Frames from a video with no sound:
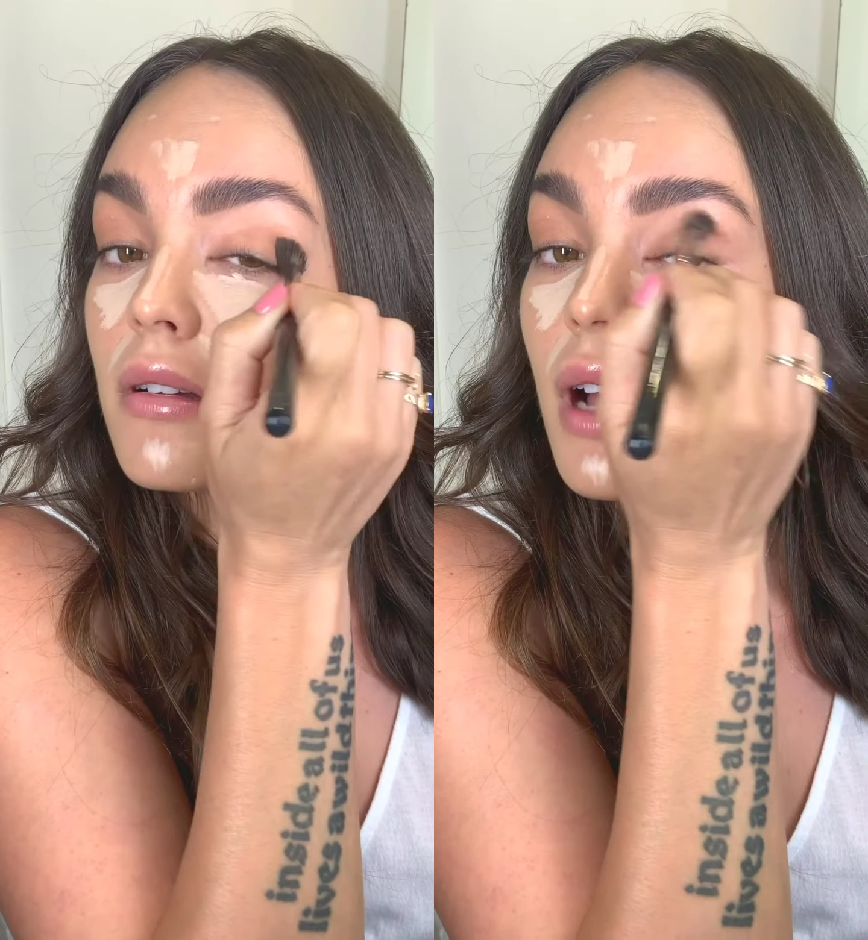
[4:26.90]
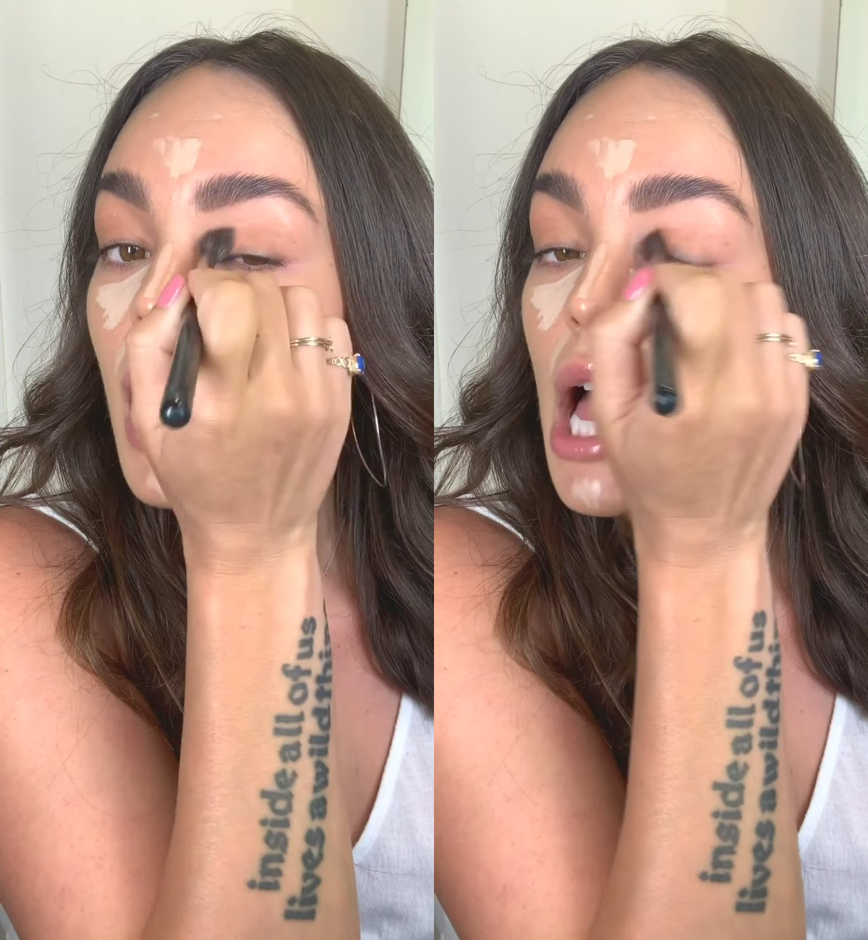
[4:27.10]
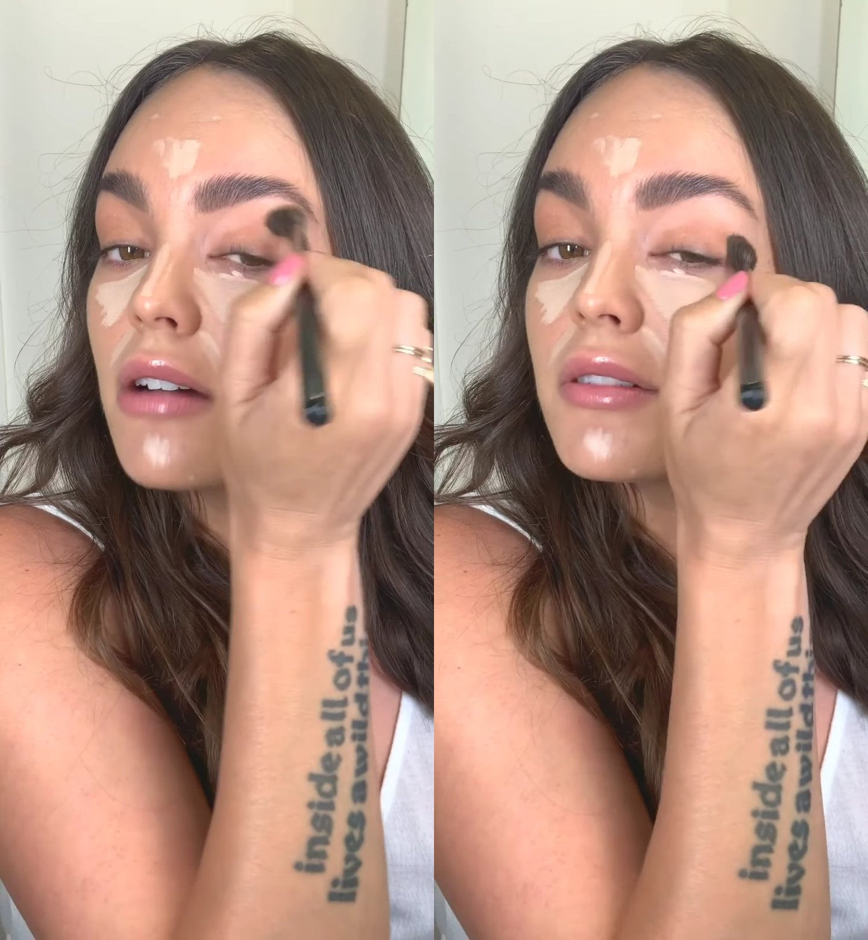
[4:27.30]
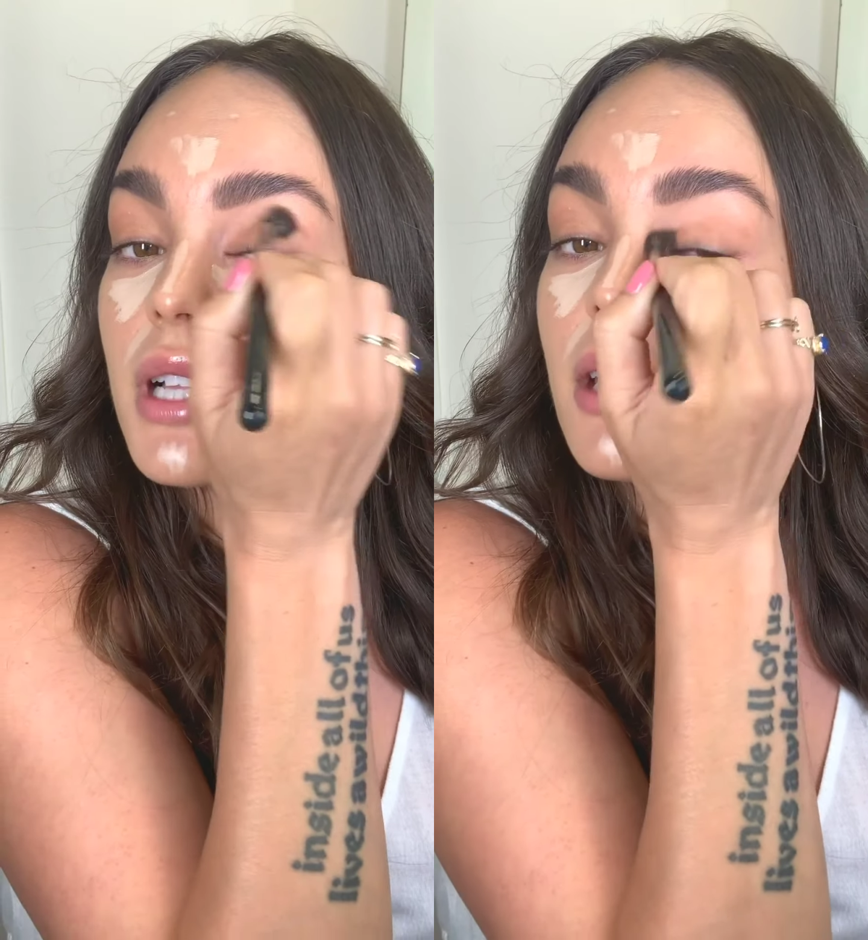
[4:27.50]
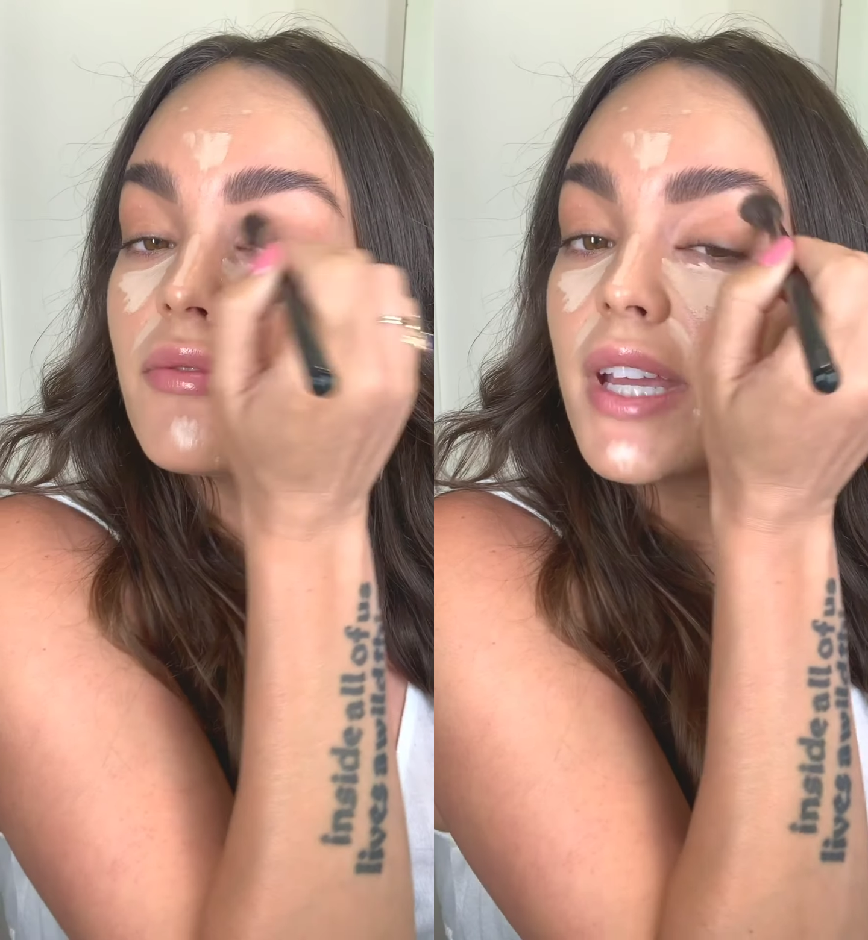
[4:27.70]
I have a lot
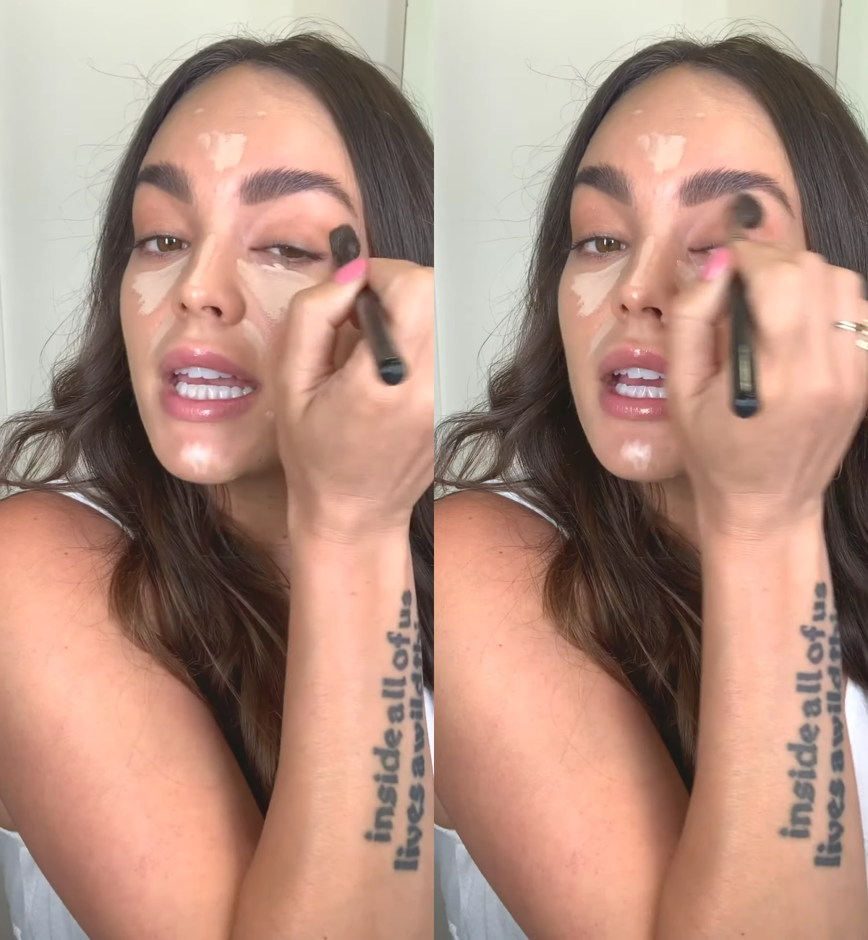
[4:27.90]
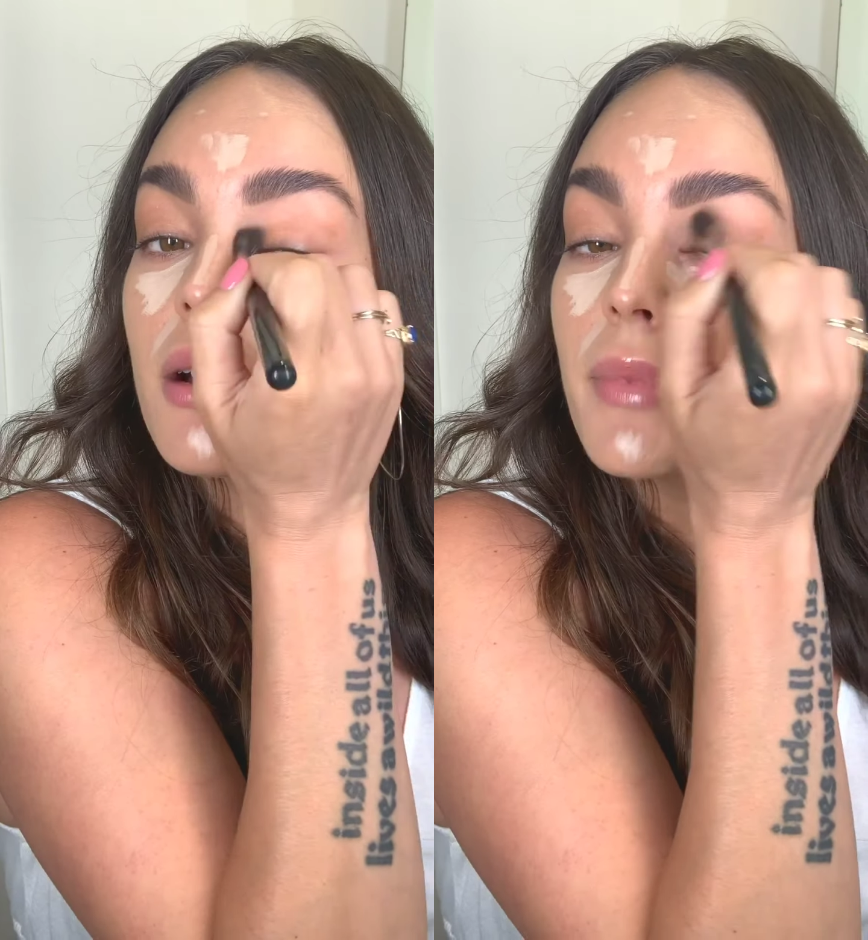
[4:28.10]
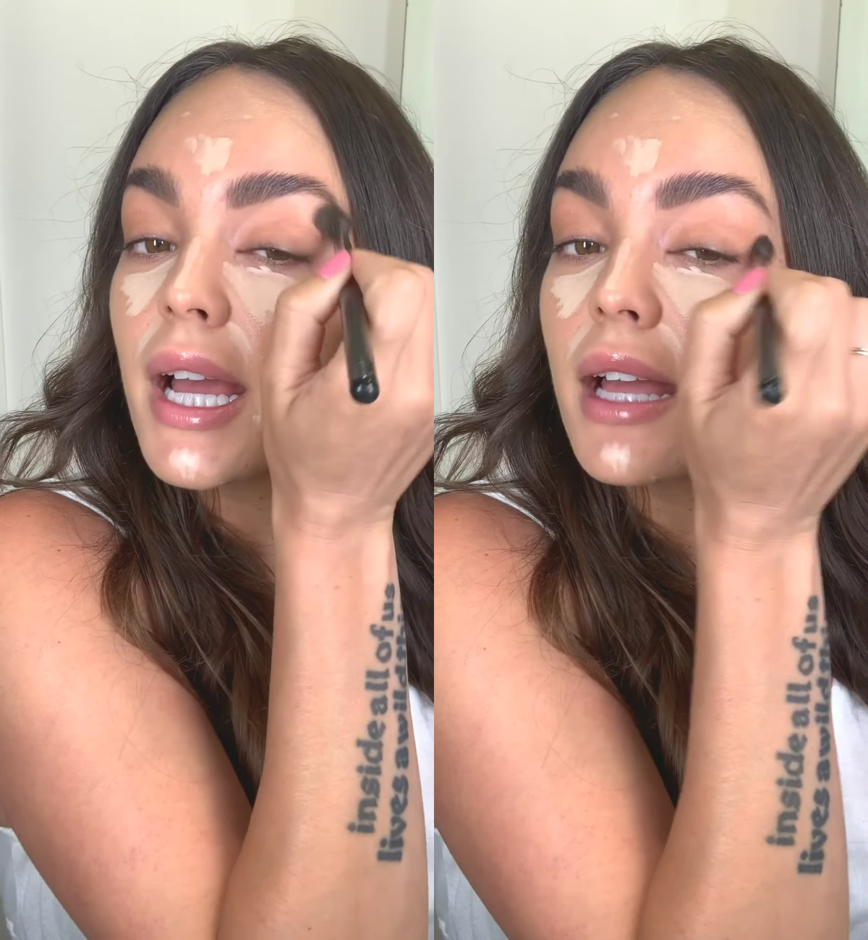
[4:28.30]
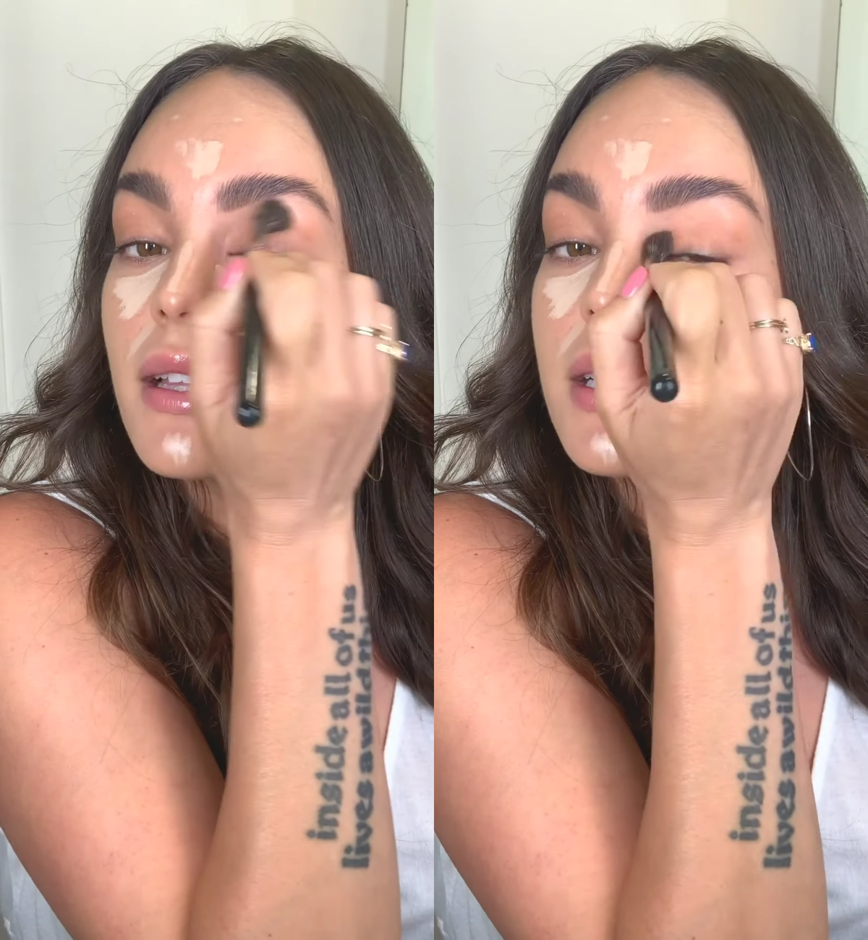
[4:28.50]
of veining on my eyelids,